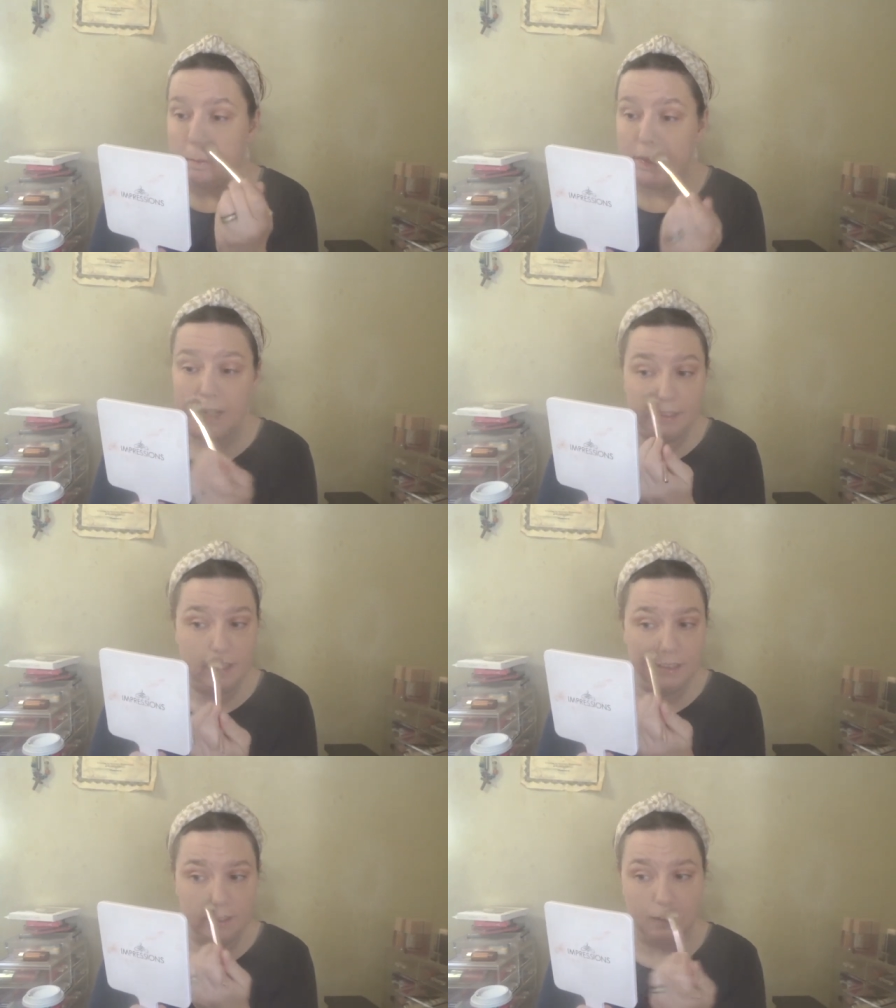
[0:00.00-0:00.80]
but I
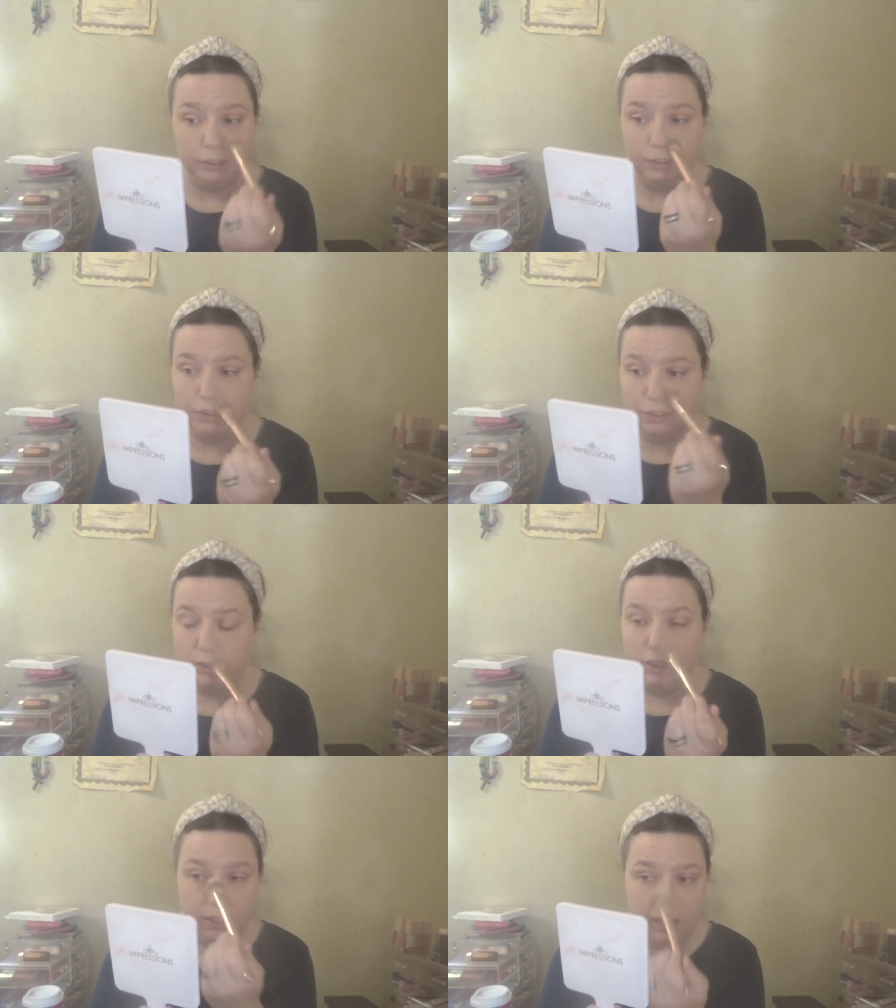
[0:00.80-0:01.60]
think the color is
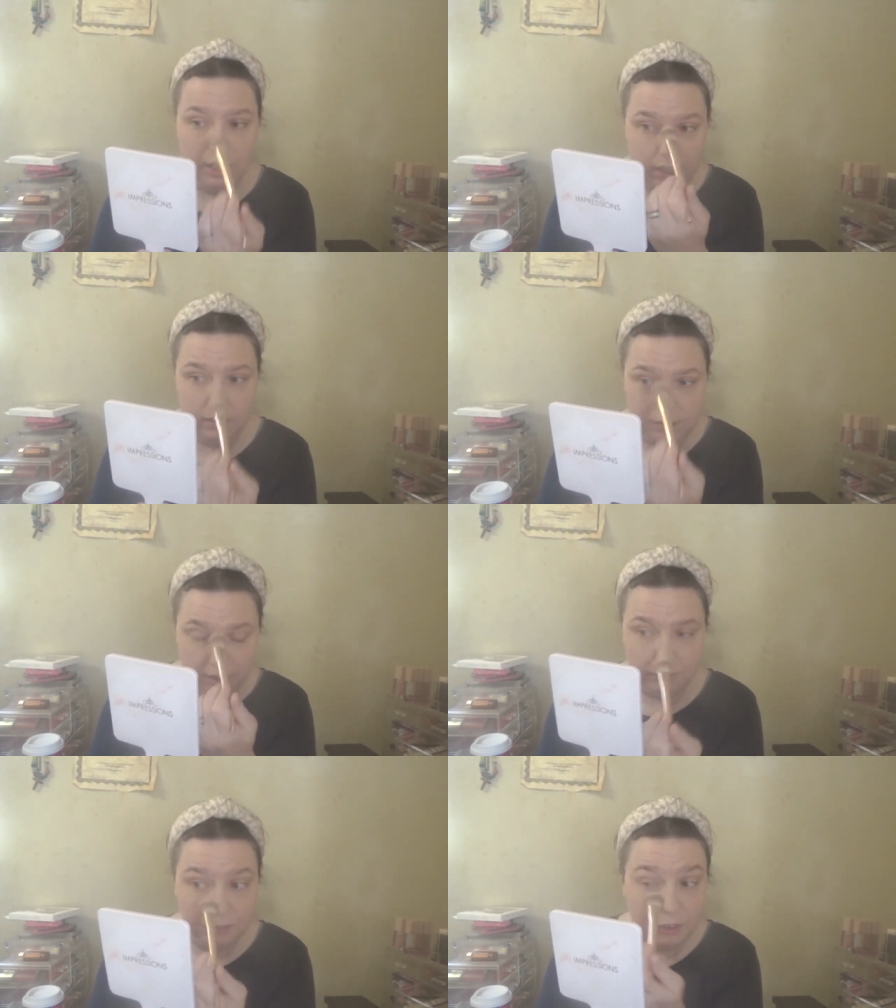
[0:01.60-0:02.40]
good and it
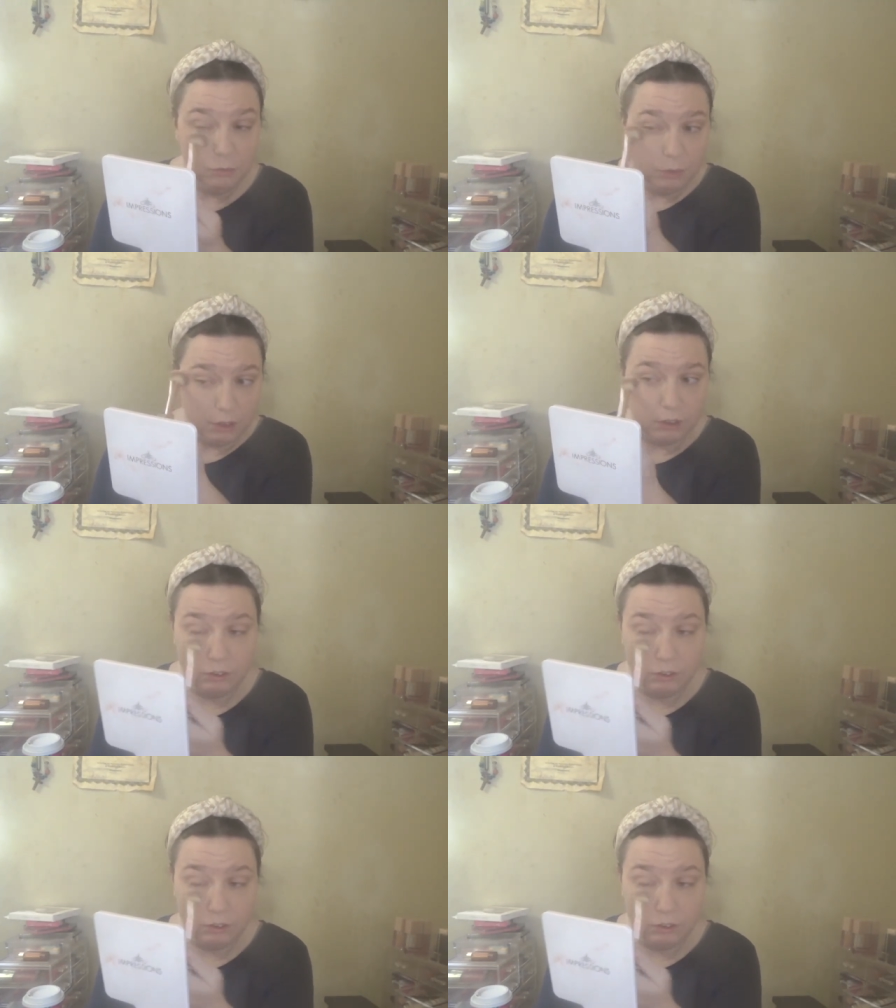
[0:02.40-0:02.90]
definitely works